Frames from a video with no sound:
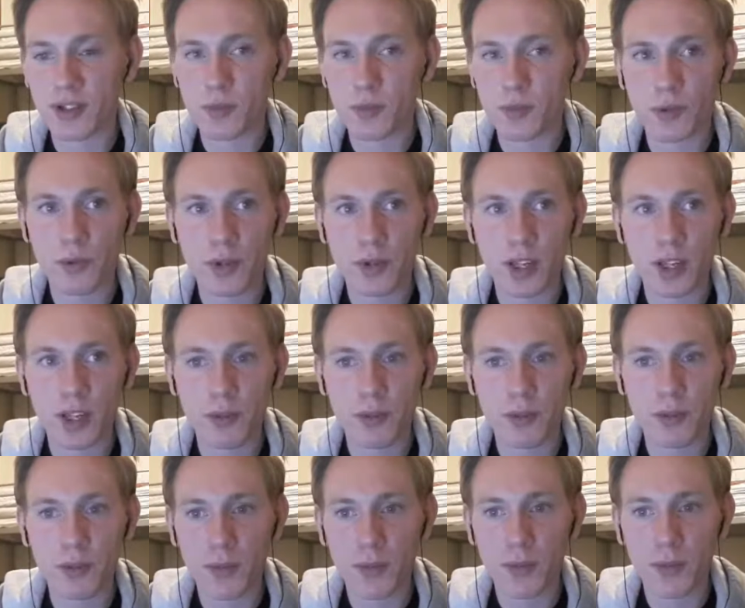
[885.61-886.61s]
What do we need?
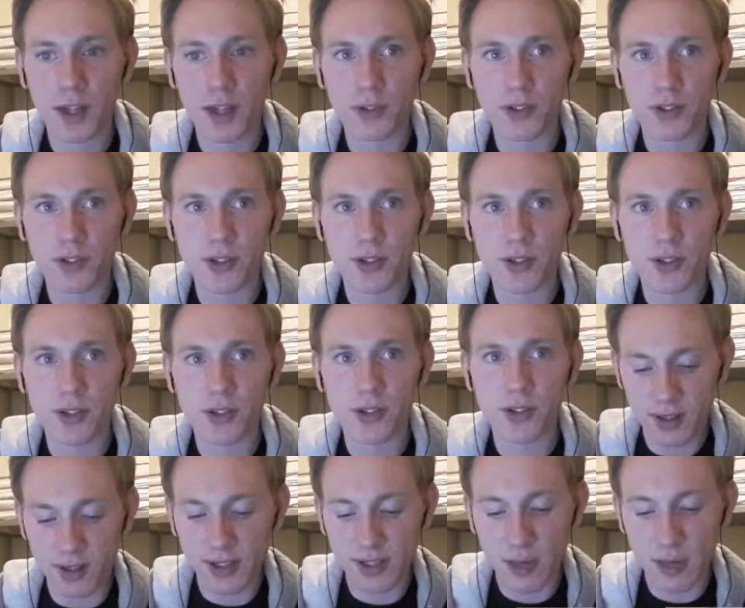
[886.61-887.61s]
And also the
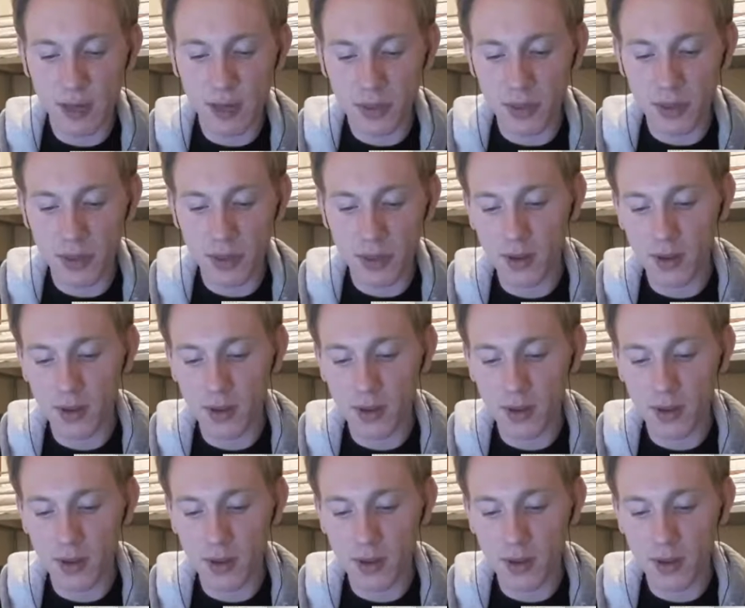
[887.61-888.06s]
depth.